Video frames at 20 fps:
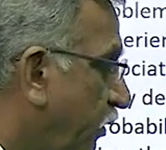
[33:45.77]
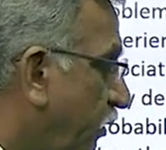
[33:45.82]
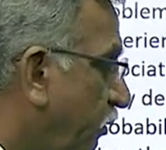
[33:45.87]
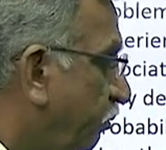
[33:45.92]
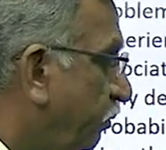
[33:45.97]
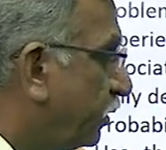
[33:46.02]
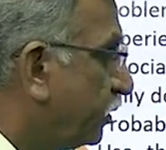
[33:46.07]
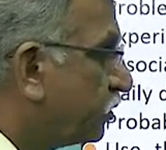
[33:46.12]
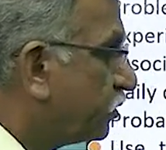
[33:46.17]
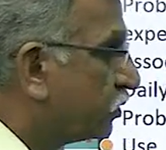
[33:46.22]

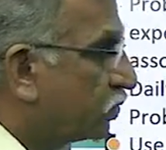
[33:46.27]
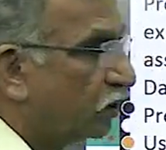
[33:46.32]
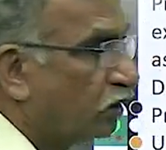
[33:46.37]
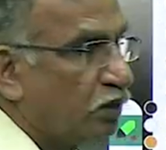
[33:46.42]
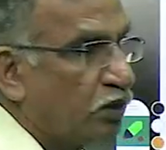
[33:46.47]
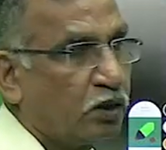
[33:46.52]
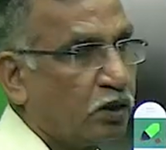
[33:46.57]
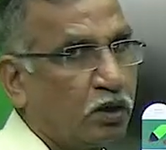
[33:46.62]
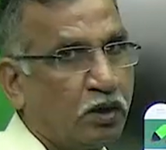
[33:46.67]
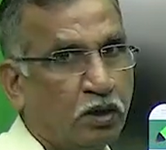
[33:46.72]
means
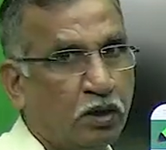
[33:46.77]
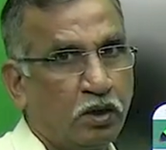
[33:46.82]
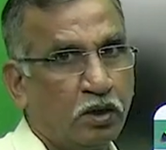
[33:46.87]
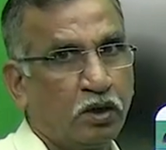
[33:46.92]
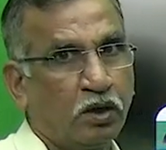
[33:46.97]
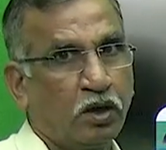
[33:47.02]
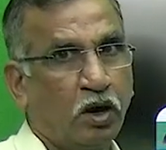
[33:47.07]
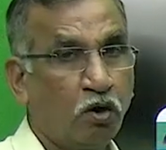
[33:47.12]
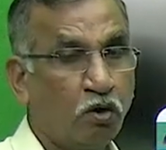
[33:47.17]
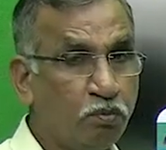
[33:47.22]

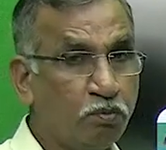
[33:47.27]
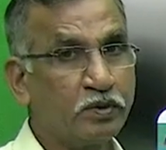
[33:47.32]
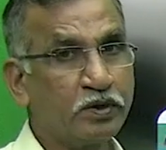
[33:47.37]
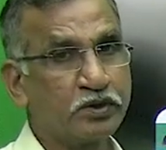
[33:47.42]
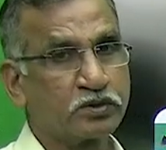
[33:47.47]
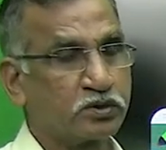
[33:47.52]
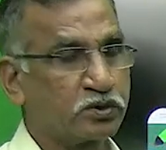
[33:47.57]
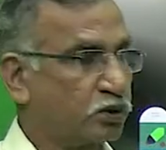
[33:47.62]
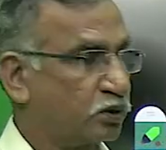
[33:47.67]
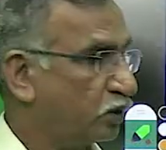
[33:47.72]
how
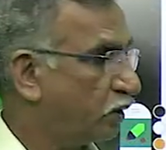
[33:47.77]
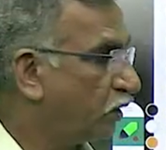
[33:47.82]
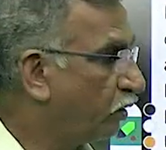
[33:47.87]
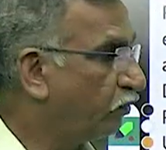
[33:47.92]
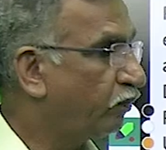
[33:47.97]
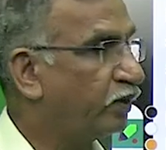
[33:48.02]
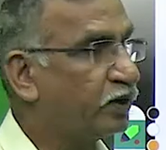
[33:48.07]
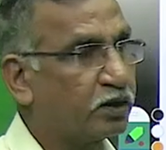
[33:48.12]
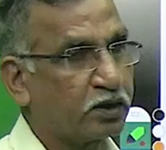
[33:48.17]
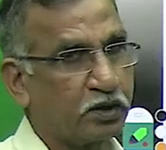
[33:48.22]
much
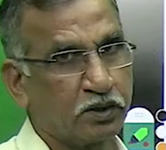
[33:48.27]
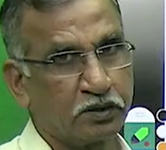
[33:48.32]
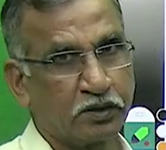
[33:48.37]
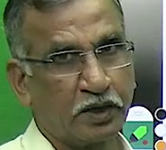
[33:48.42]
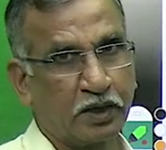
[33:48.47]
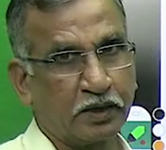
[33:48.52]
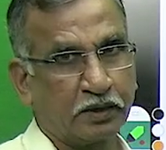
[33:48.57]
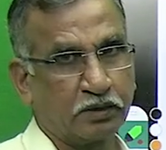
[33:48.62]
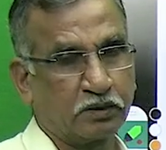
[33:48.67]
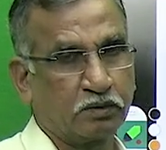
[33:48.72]
inventory
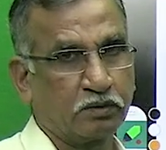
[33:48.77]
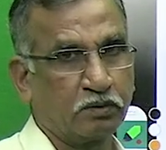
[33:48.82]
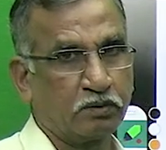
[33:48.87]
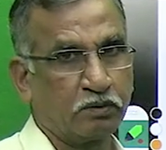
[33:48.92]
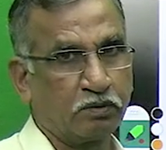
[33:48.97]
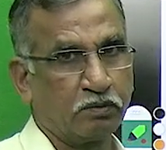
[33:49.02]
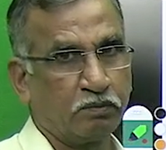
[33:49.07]
that